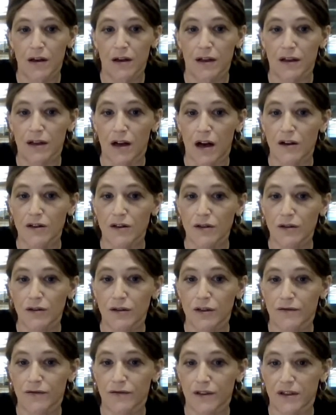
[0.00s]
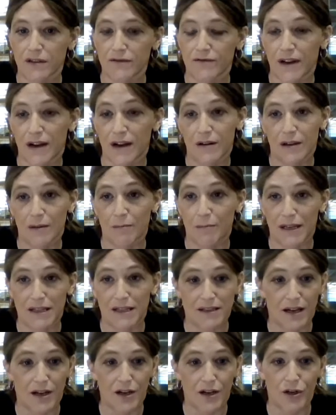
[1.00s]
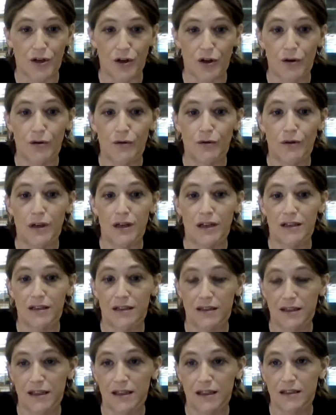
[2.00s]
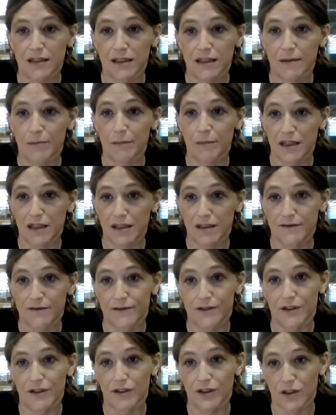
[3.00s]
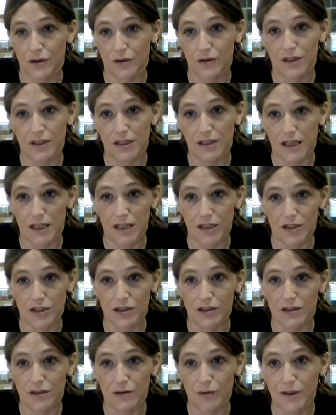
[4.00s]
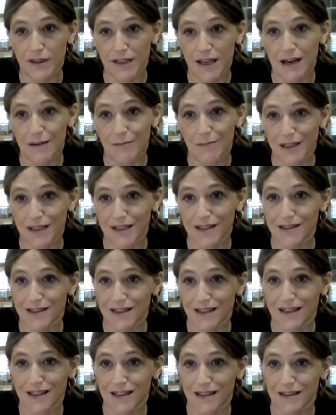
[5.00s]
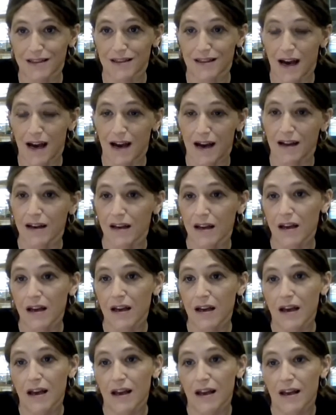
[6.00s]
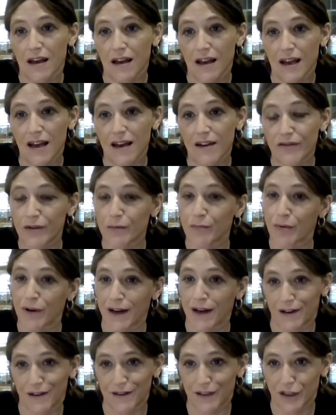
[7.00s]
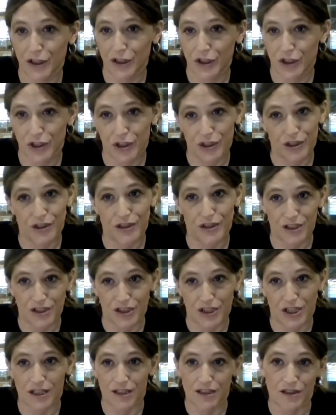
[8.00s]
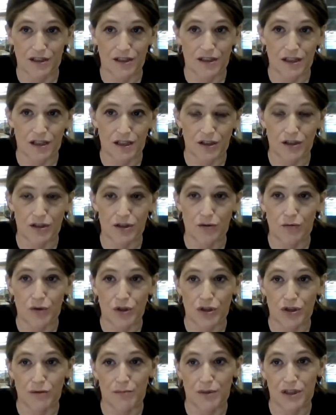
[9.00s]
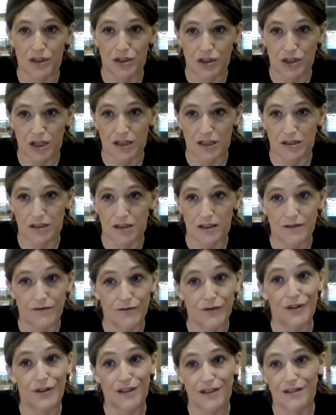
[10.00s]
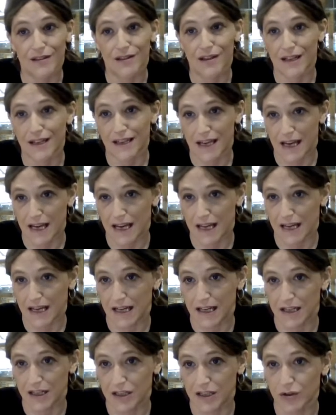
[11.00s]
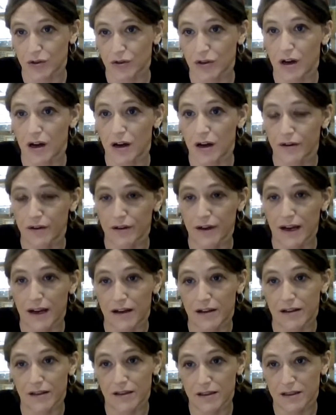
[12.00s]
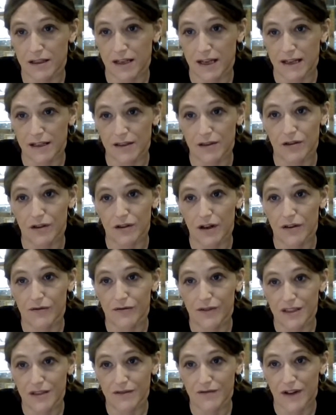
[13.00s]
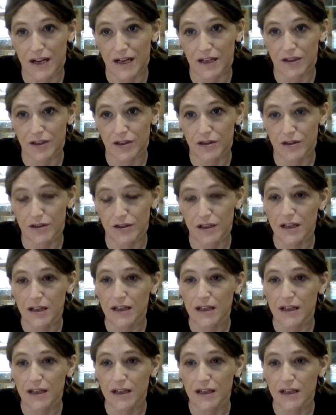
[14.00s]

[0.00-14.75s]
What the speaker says: Can also look for confounding based on known clinically meaningful associations. What that means is that if the prior literature suggests that we should be adjusting for things like age or other health states or other risk factors,